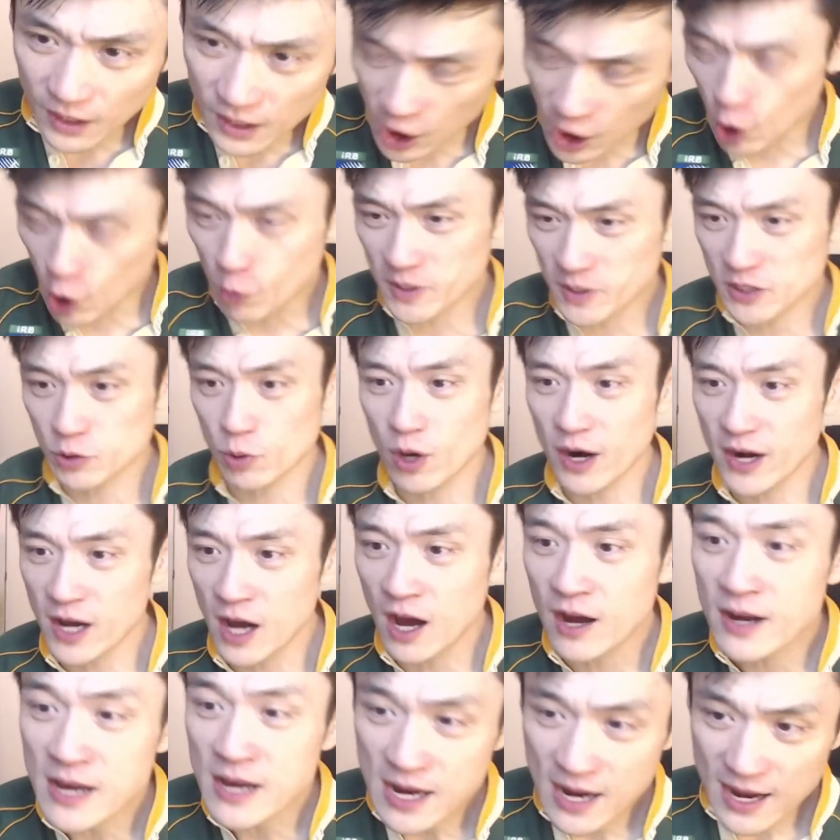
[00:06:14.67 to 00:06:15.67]
Cobus
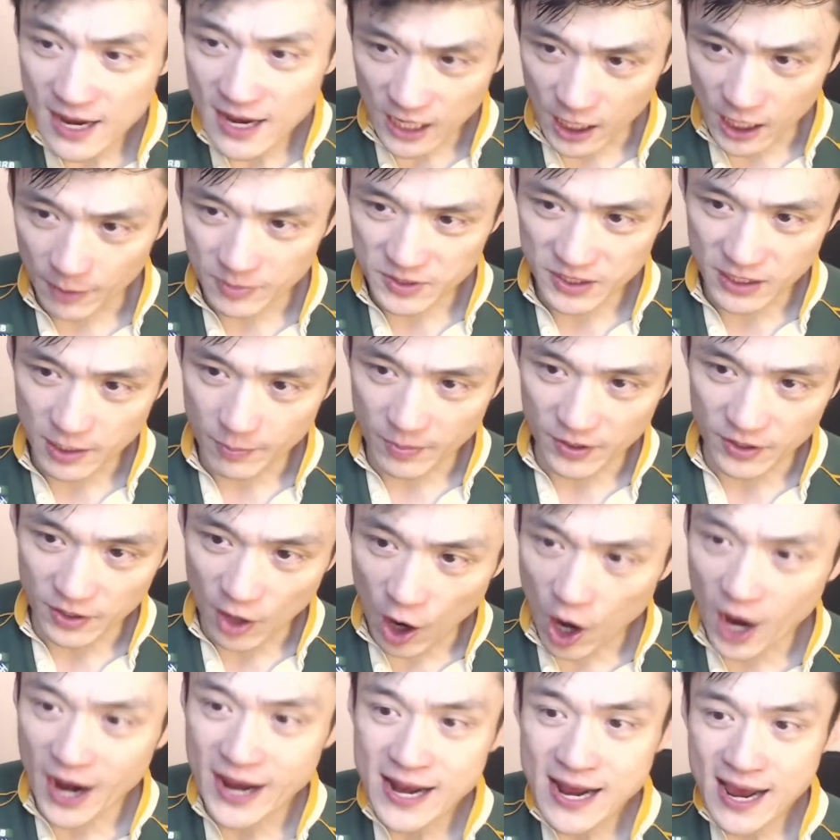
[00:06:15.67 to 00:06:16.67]
Reinacher comes in number
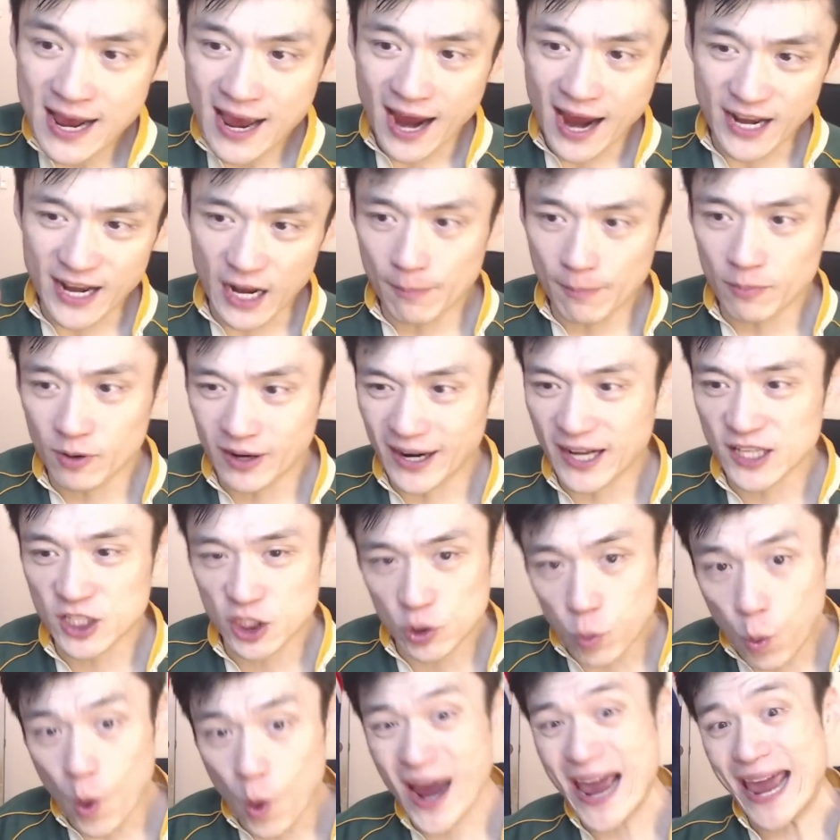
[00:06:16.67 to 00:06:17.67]
9, and number 8,
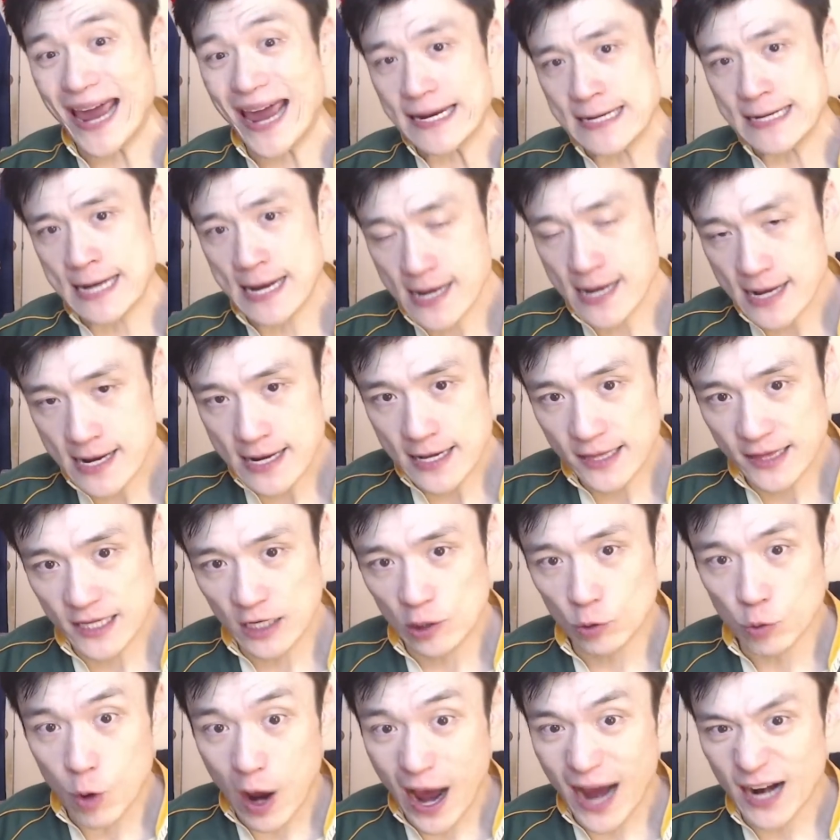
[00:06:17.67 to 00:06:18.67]
Dwayne the
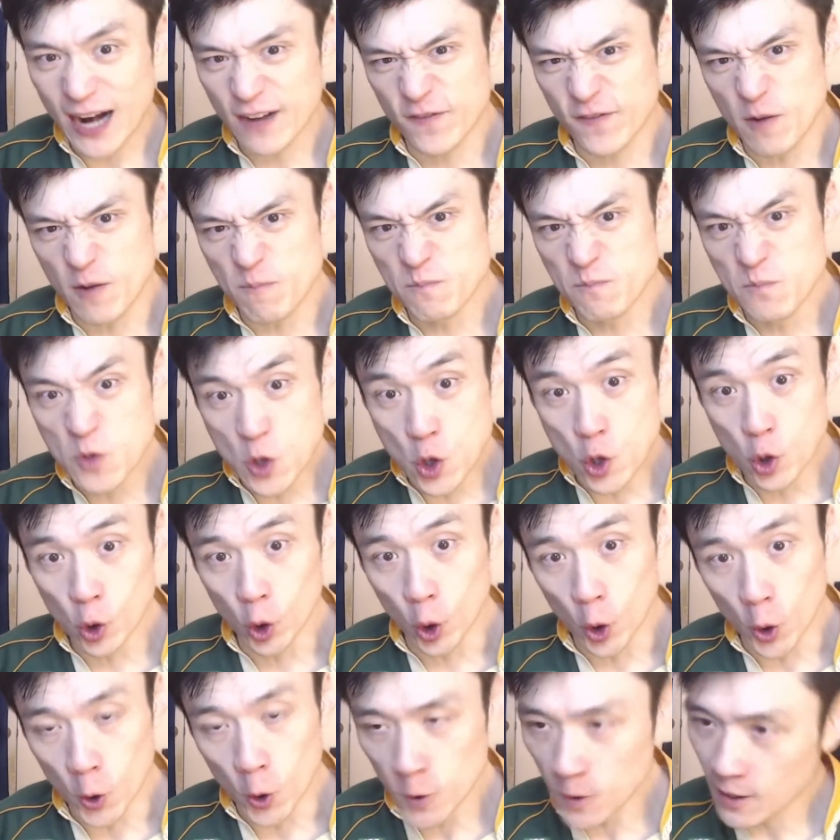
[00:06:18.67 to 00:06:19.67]
Rock
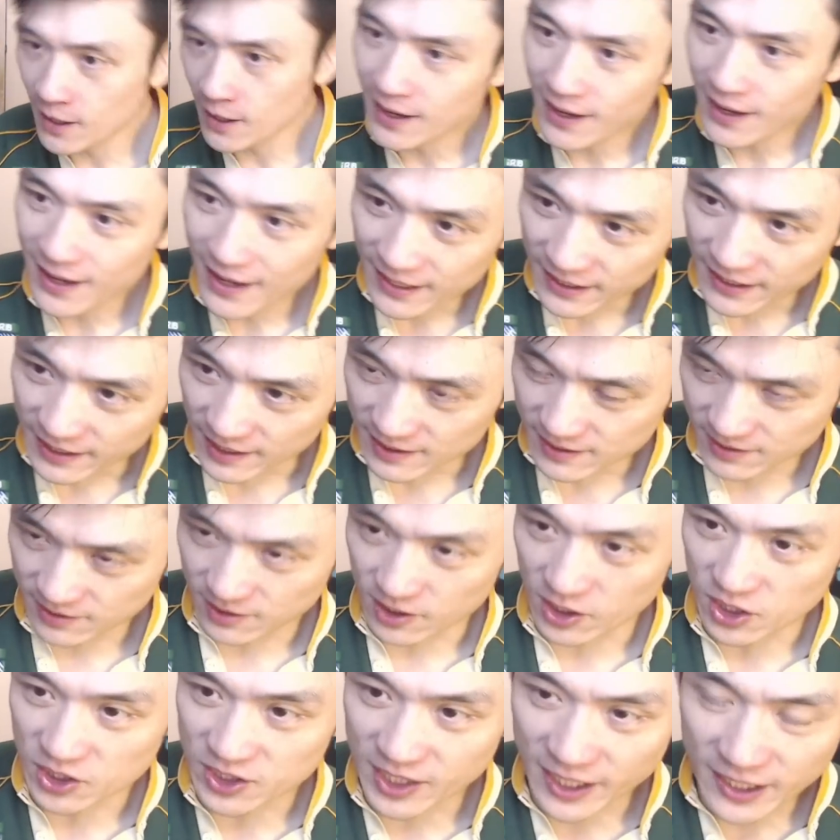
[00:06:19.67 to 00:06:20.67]
Vermeulen gets
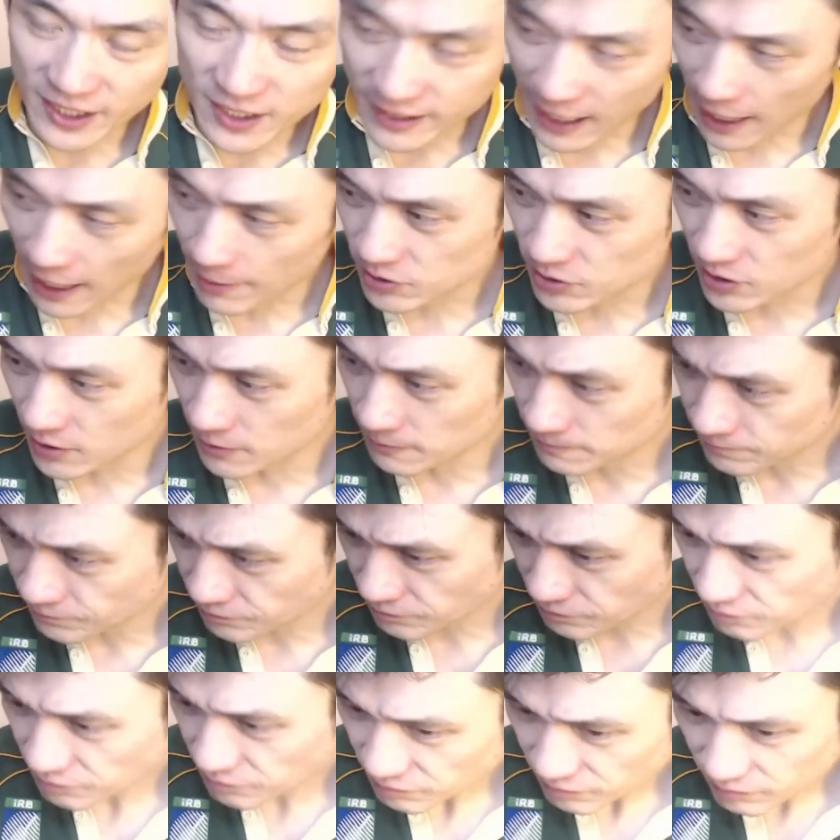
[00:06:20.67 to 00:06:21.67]
the second captain
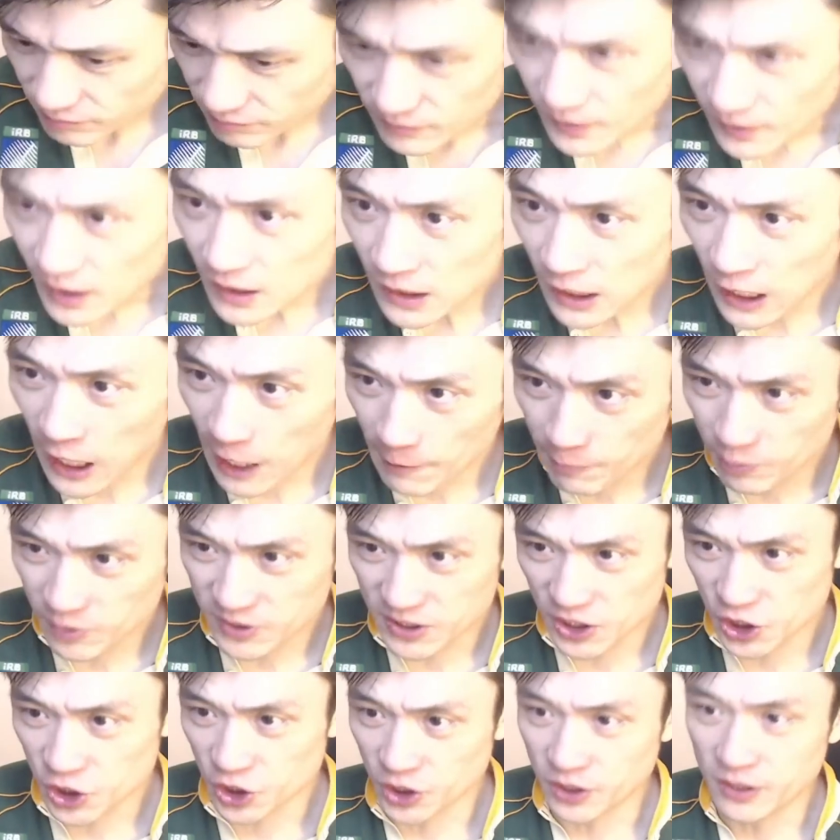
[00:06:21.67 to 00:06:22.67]

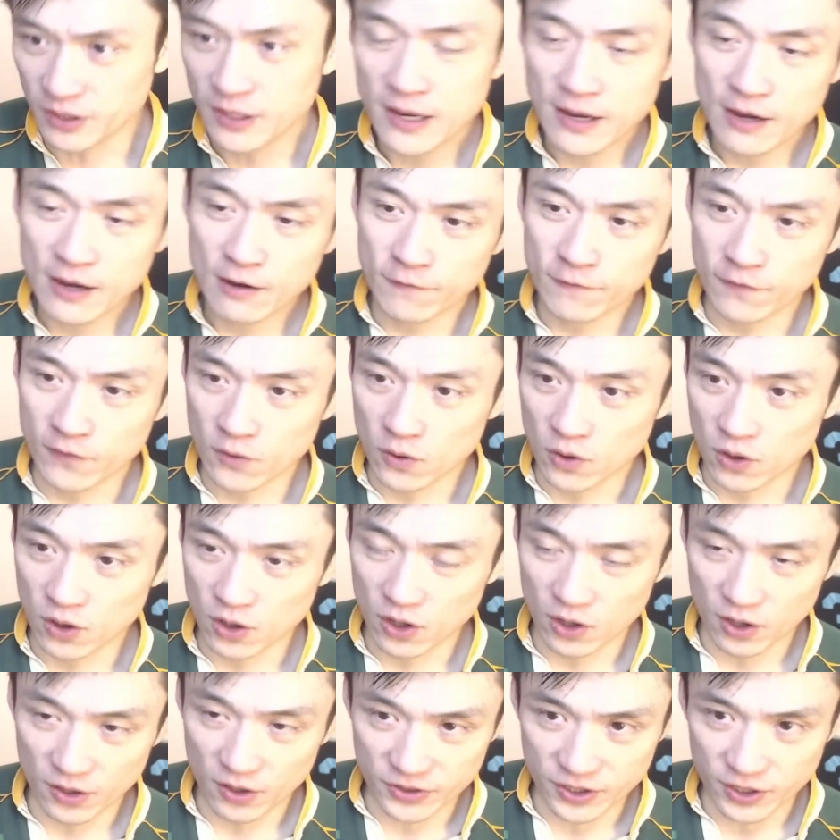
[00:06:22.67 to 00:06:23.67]
position
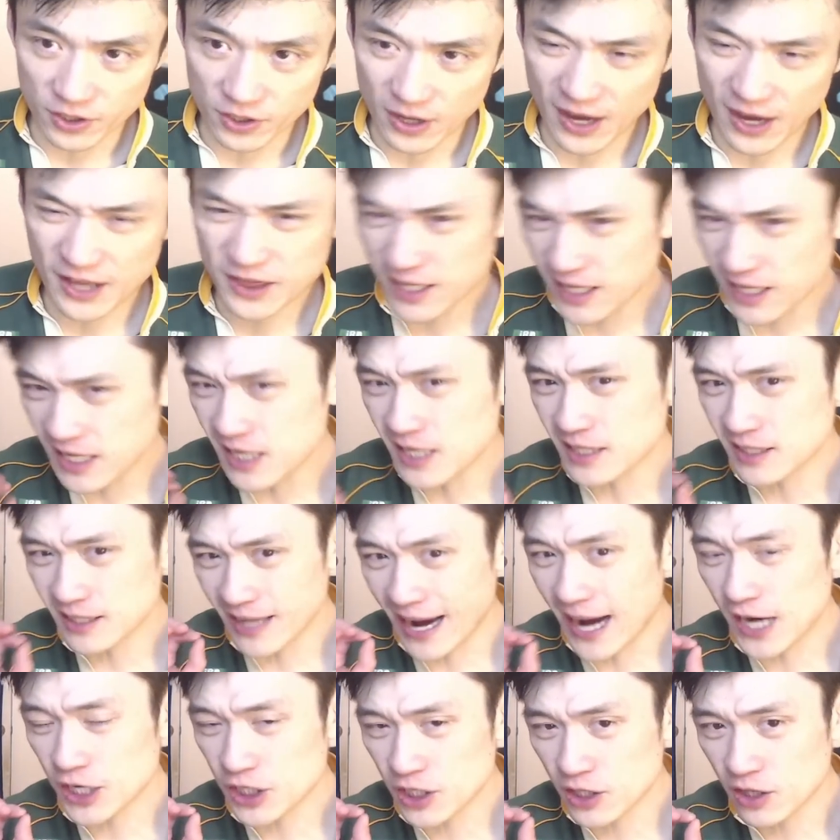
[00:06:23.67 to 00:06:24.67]
for the, I think he's
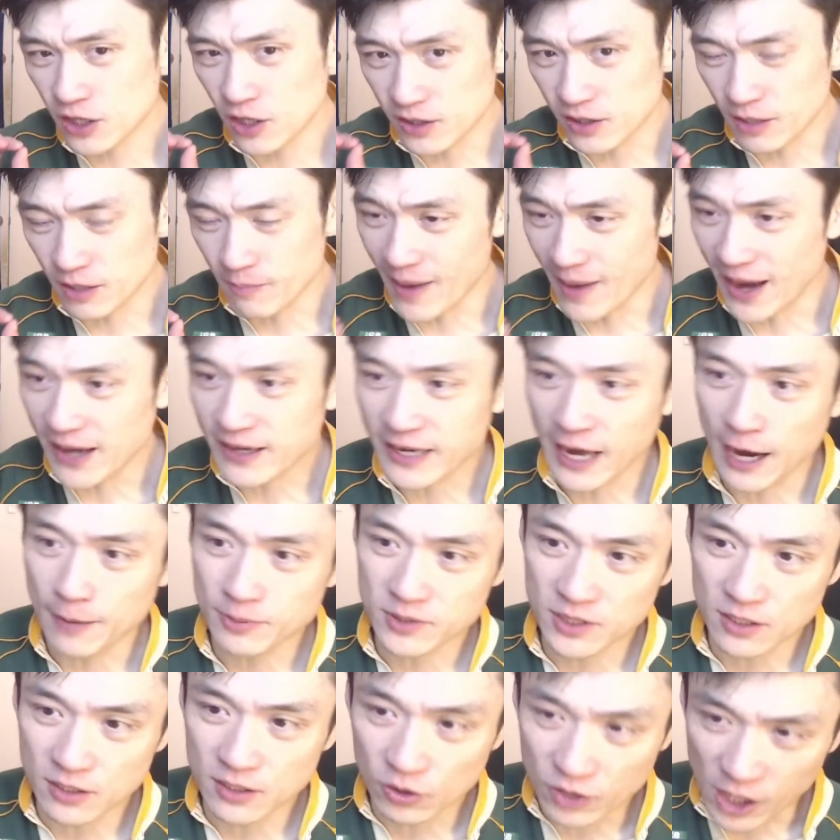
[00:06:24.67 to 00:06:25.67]
actually the main
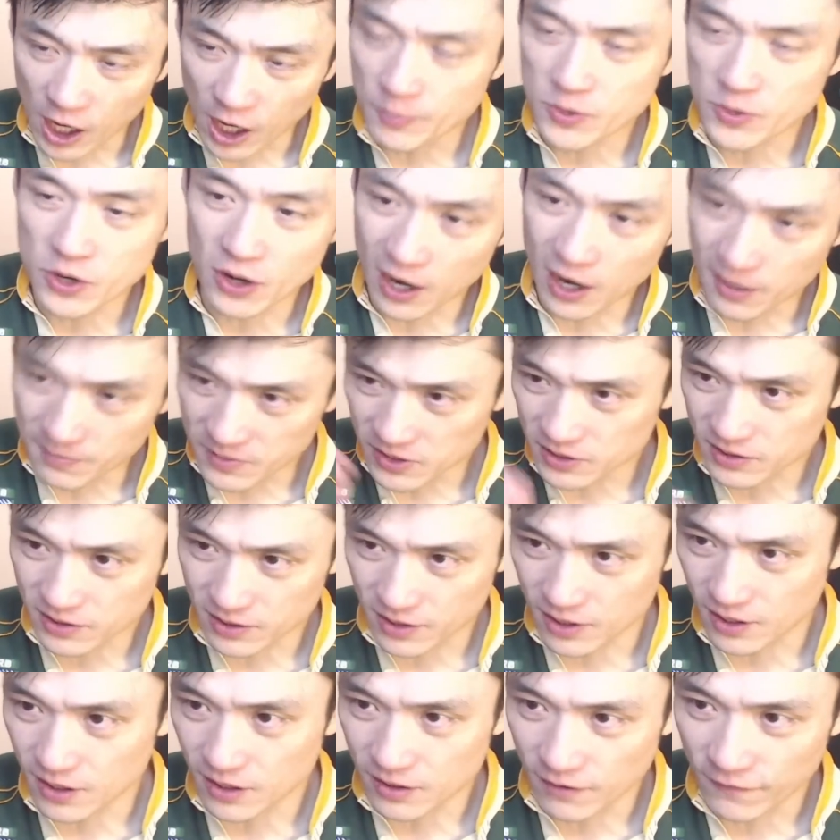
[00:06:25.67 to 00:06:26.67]
captain. Lukamu is
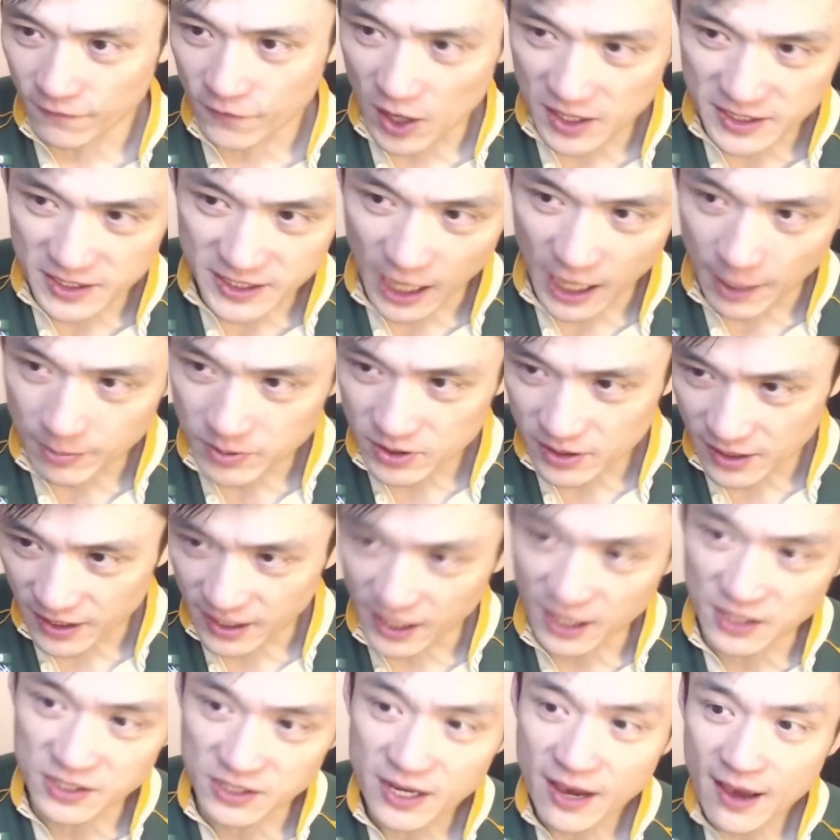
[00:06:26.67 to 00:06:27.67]
the vice captain, I
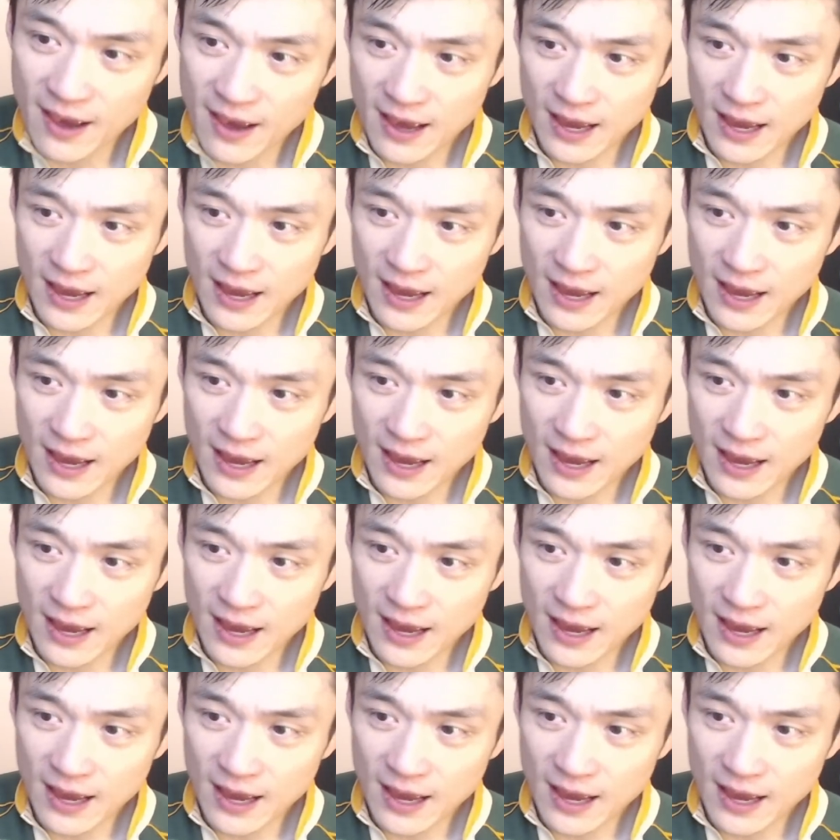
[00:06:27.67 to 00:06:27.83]
guess.